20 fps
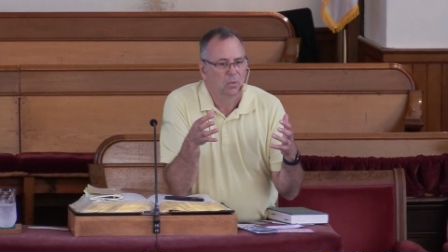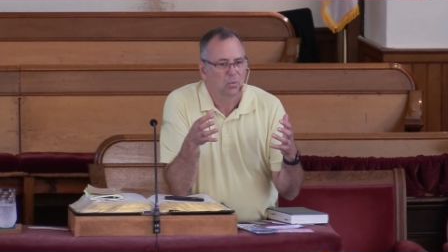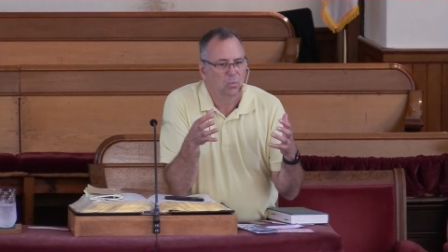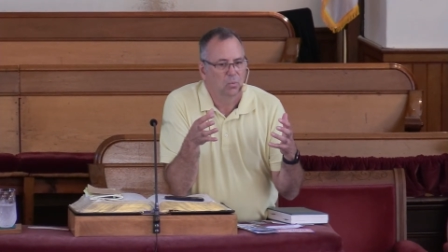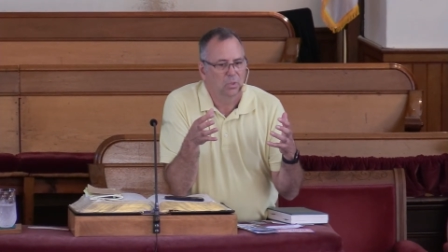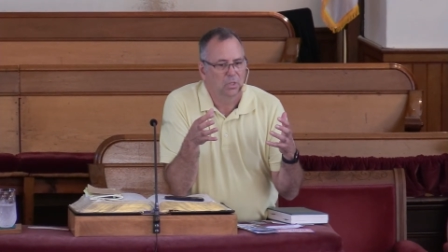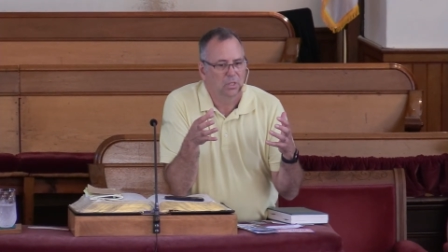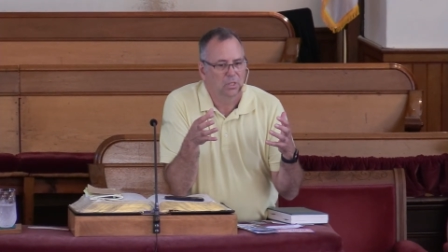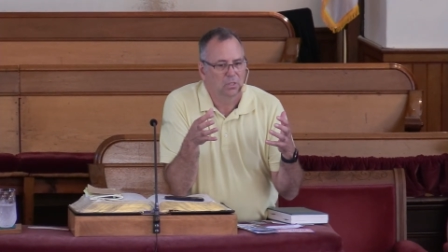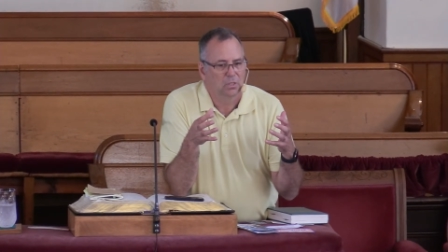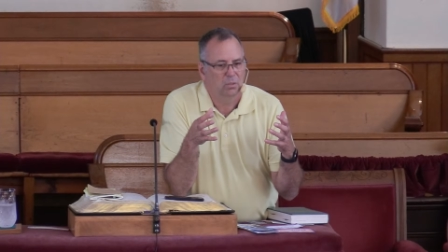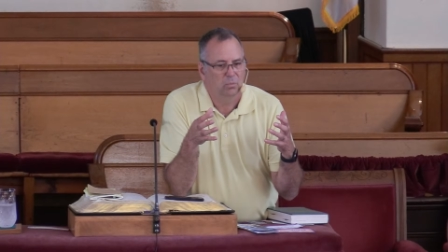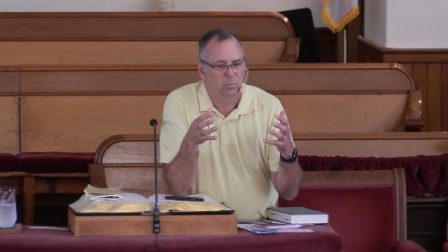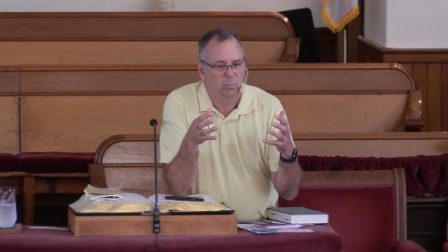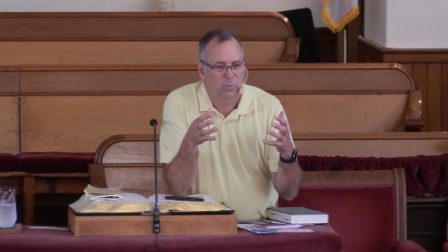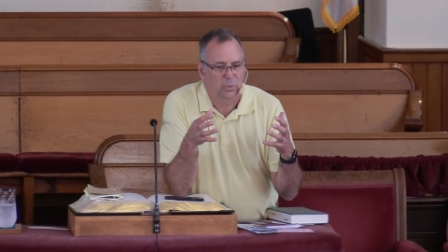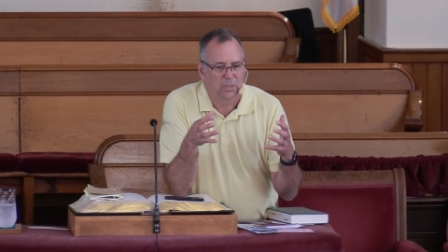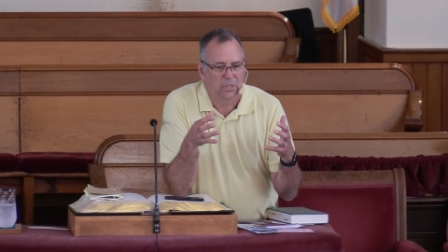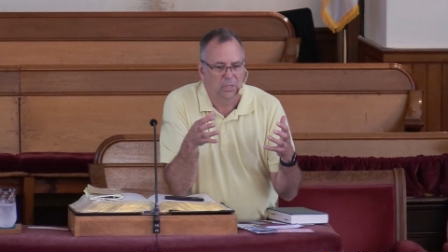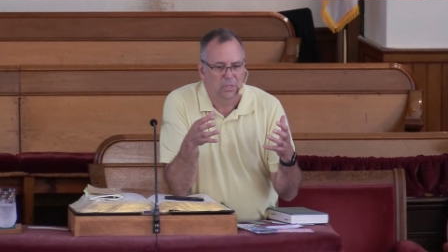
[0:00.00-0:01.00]
We need to
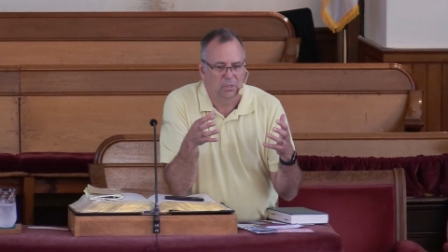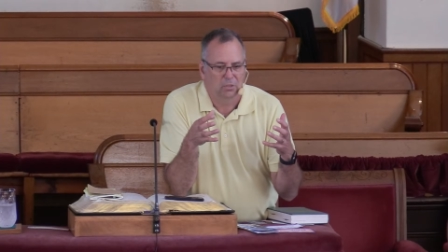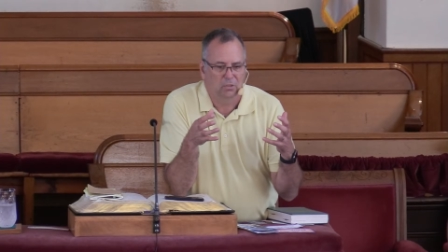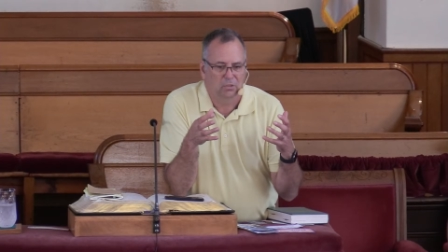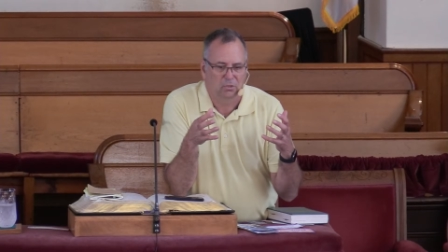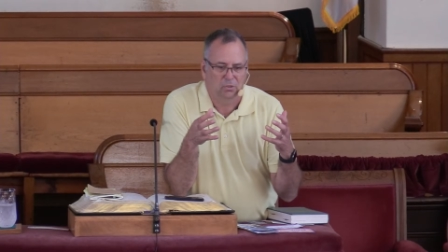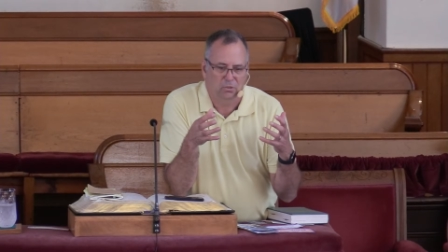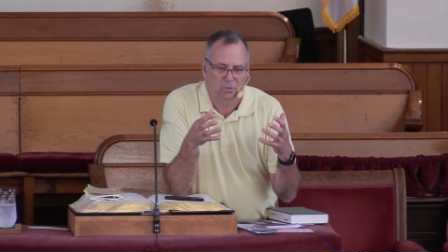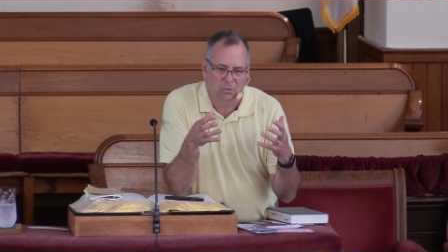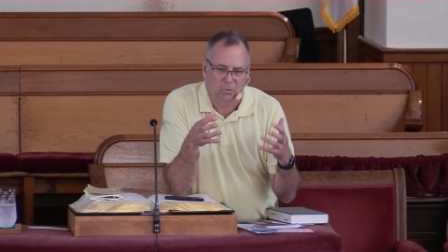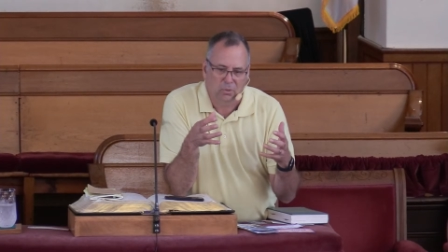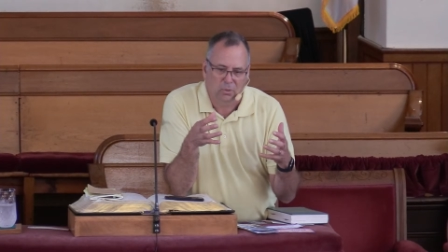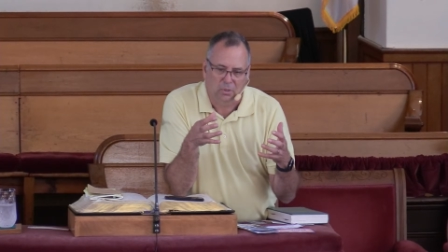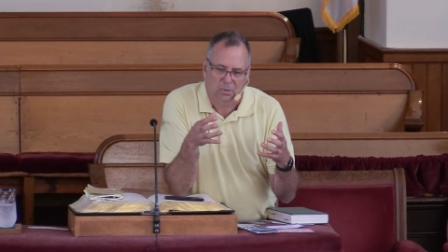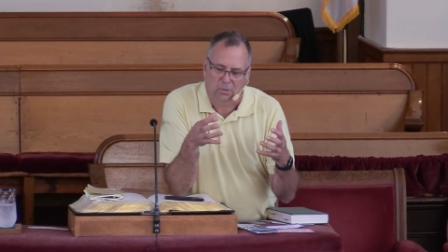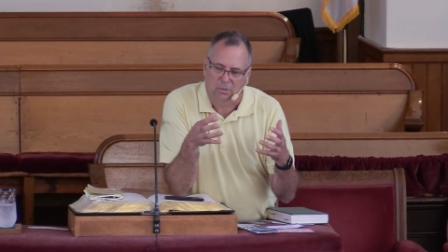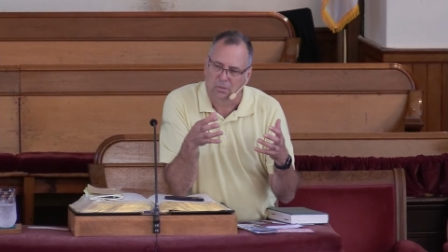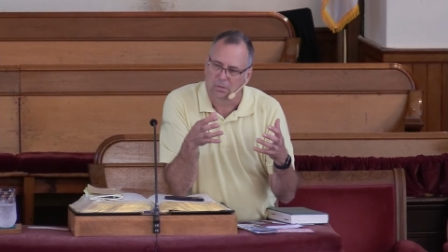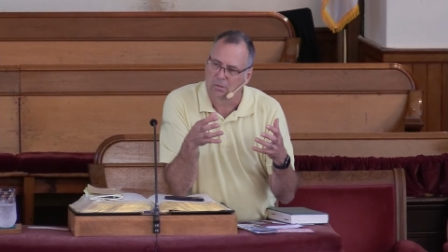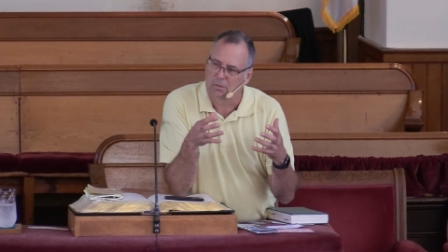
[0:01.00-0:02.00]
be
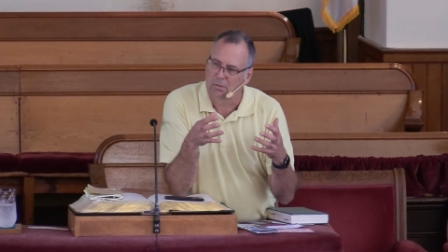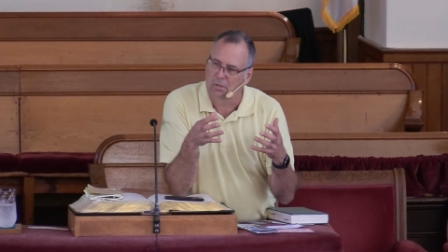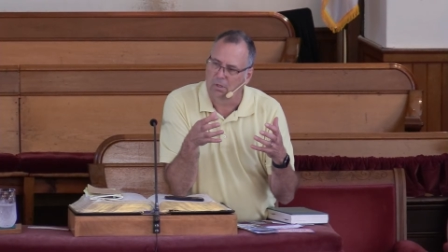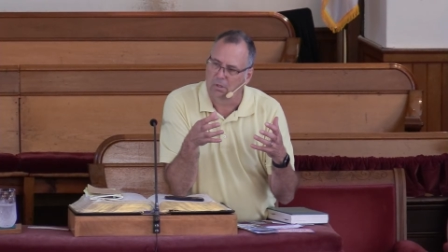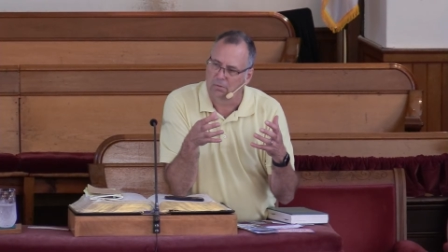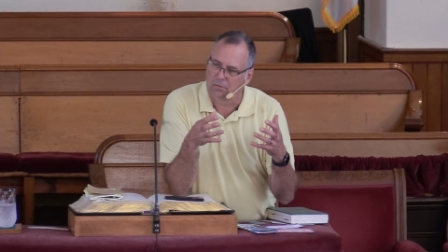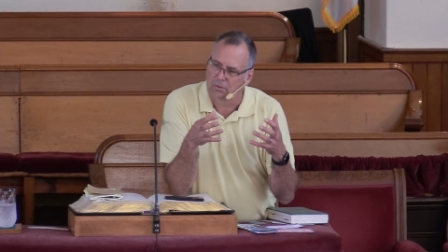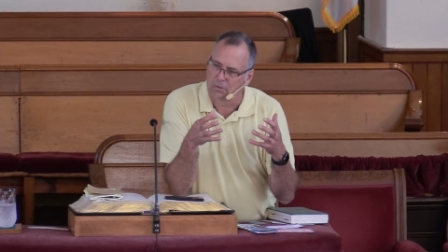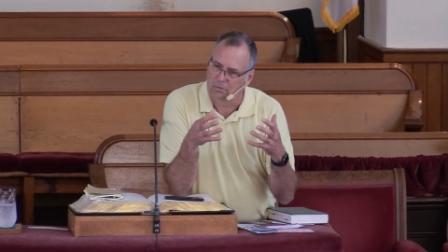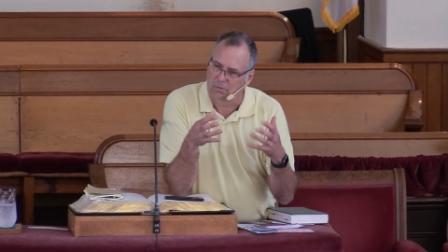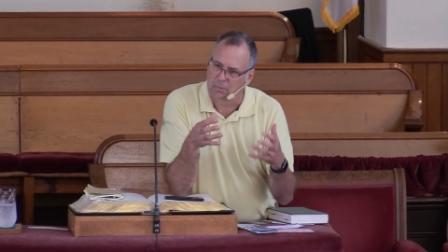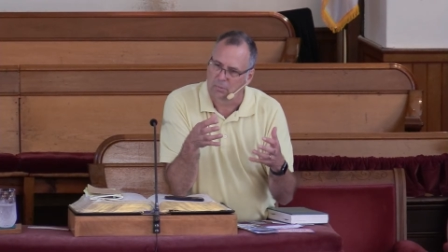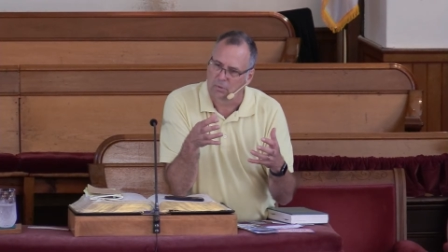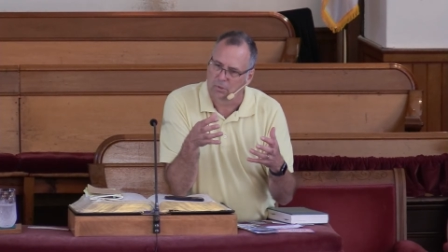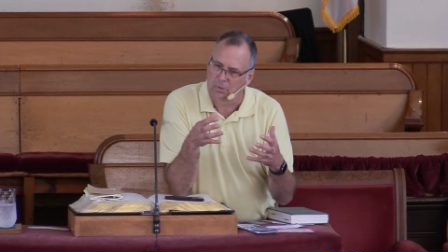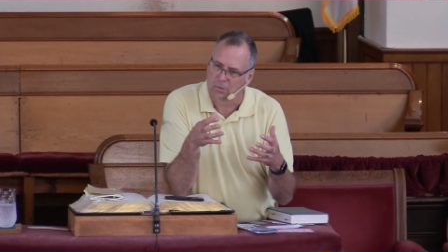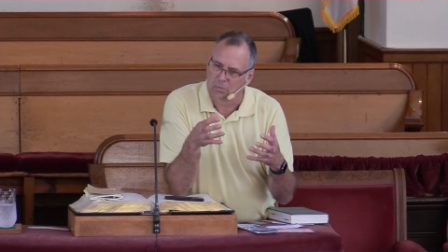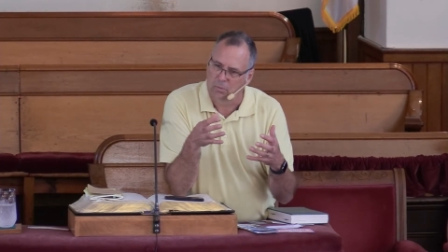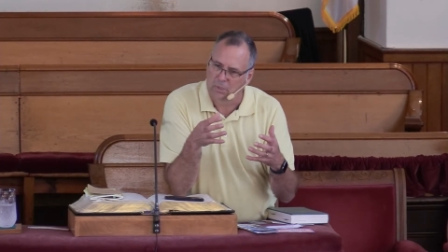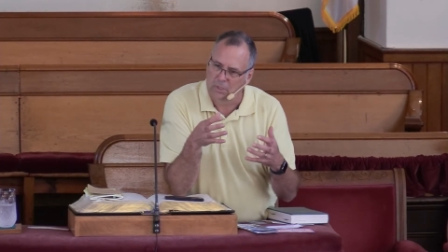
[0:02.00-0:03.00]
students of
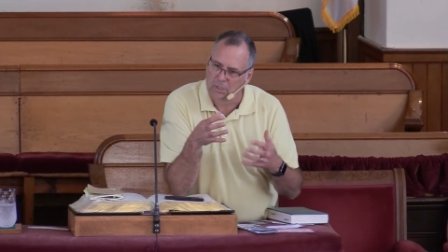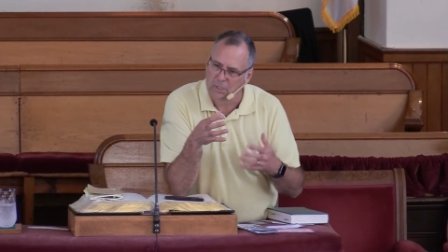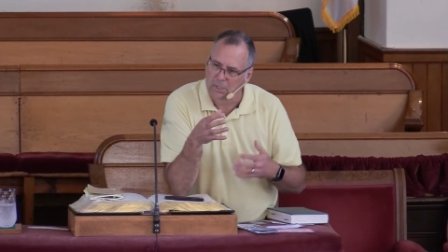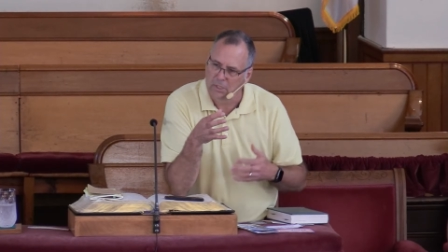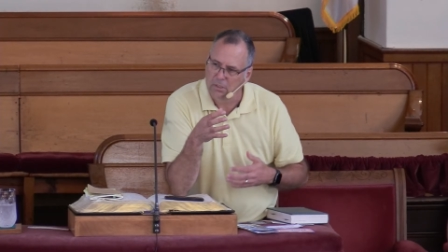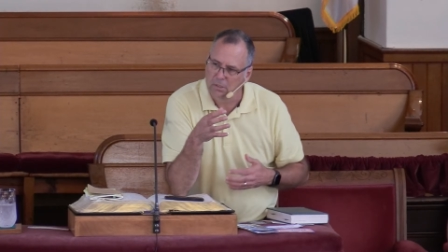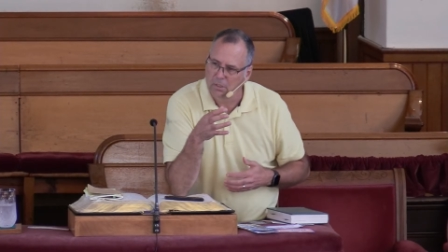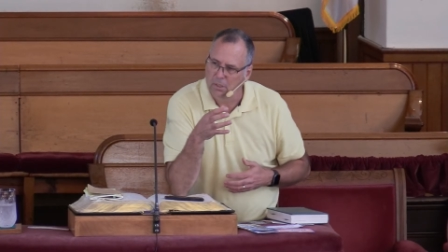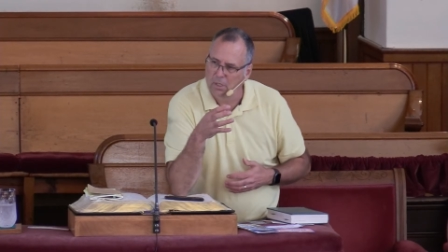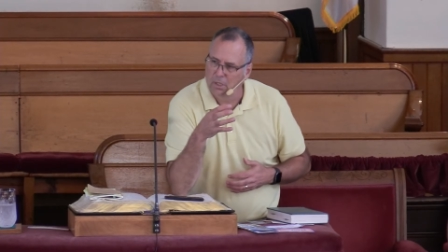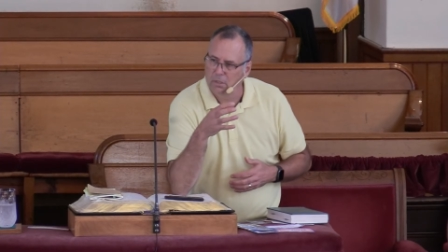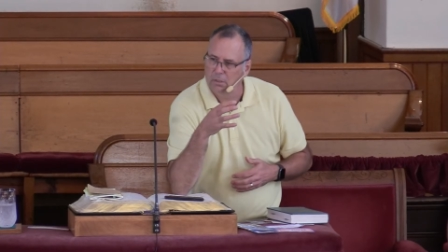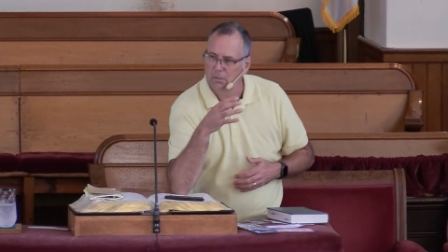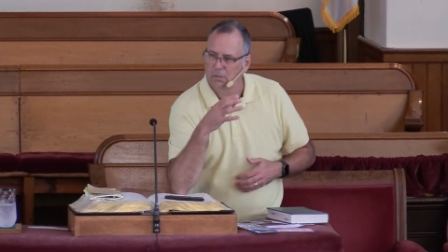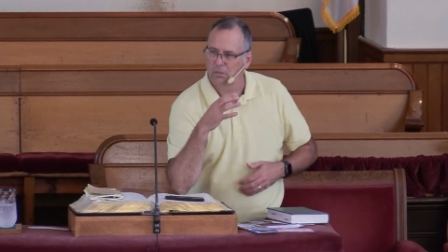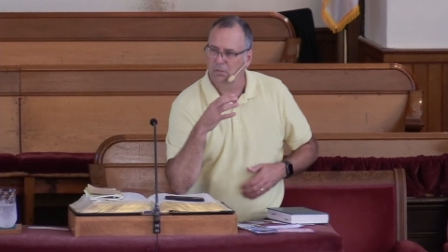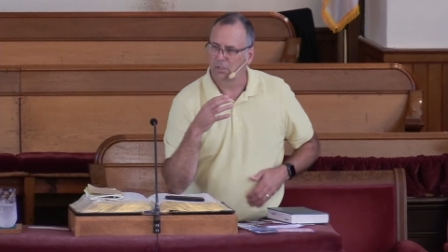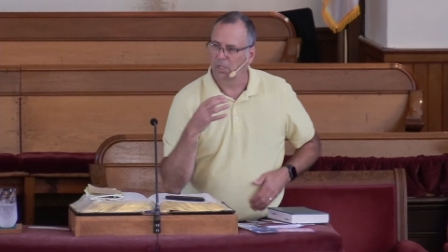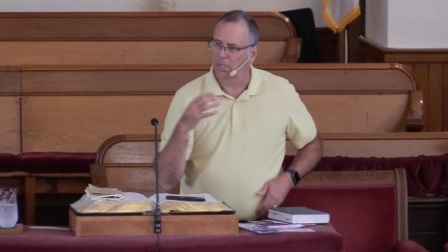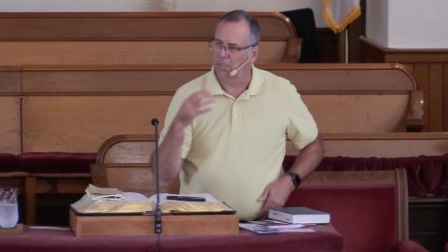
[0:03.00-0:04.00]
Scripture. We need to
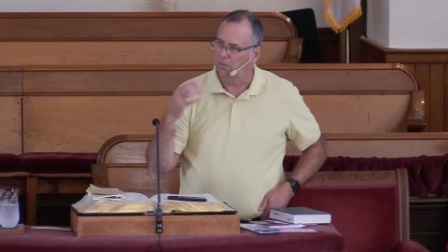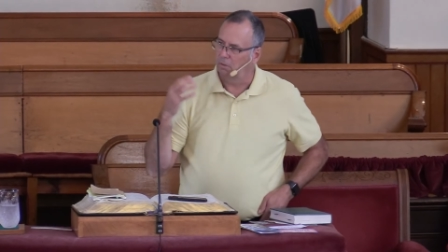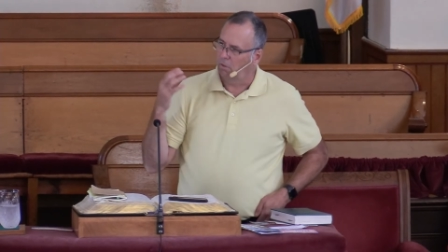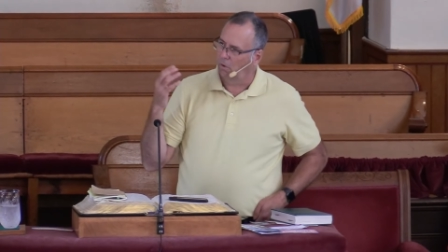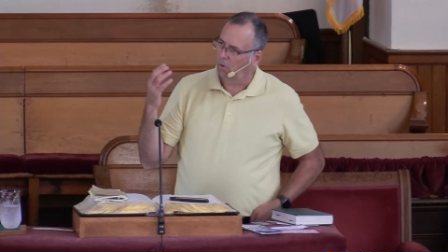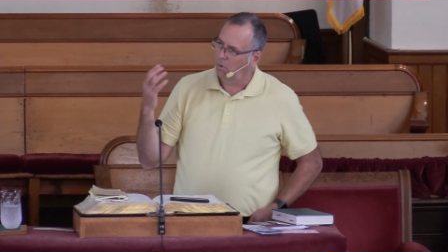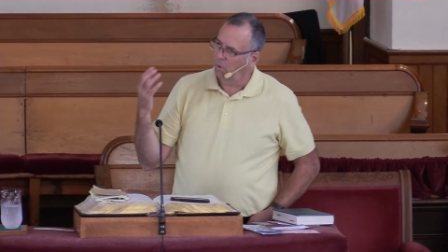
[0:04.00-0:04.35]
understand the